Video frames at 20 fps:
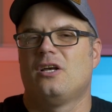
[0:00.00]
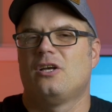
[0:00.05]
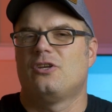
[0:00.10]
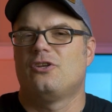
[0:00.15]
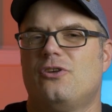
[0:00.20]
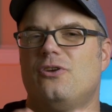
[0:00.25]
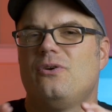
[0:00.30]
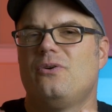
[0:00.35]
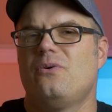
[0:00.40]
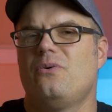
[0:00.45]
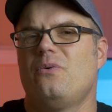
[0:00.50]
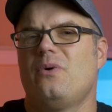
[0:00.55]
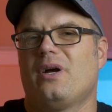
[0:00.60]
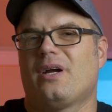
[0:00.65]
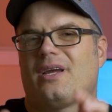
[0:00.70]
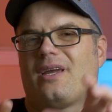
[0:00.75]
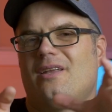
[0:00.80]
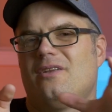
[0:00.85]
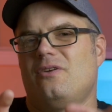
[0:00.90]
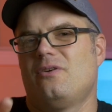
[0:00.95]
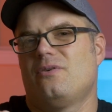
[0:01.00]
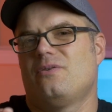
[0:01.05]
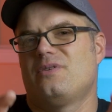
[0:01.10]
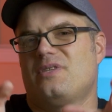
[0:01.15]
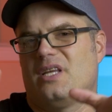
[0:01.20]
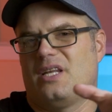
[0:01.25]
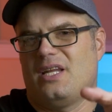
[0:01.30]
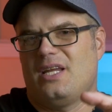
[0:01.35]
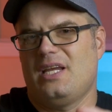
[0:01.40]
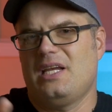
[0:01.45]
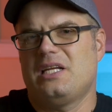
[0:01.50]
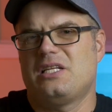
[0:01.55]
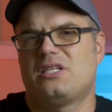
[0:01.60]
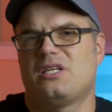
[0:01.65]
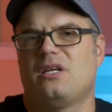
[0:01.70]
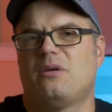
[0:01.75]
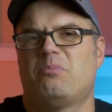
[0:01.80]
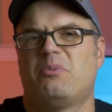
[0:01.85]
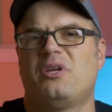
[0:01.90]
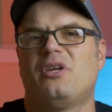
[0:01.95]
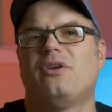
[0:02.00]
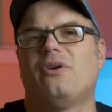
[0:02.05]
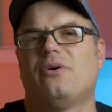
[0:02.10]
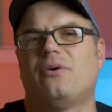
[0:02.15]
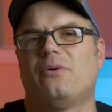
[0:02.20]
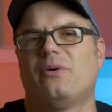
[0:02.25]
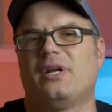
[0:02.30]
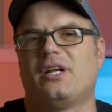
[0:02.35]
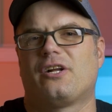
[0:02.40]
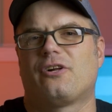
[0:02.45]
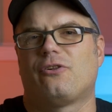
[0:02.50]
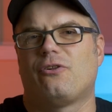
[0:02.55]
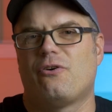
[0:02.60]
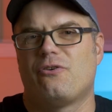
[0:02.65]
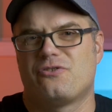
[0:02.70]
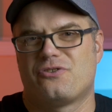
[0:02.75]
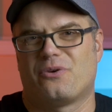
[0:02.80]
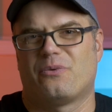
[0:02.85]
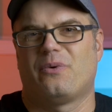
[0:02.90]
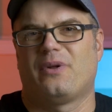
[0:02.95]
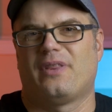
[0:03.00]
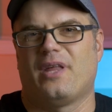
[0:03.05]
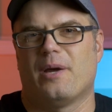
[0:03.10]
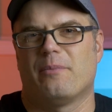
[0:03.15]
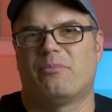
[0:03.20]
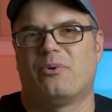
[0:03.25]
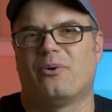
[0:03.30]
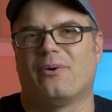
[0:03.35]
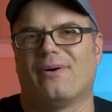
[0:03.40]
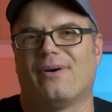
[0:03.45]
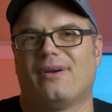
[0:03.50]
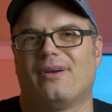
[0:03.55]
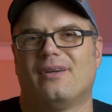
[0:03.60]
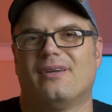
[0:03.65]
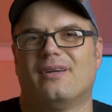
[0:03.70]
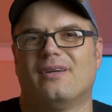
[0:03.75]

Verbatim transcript: you can use an eGPU enclosure with that port.